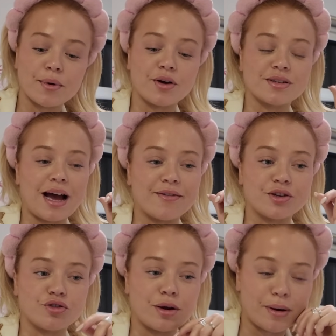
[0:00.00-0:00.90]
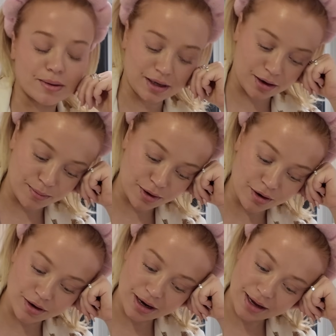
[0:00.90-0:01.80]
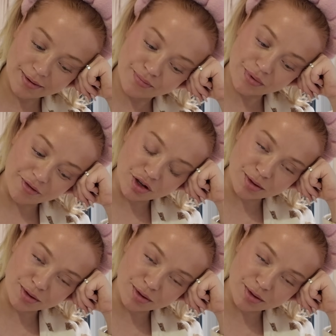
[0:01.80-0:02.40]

because after the trip I was like, oh my god, like I've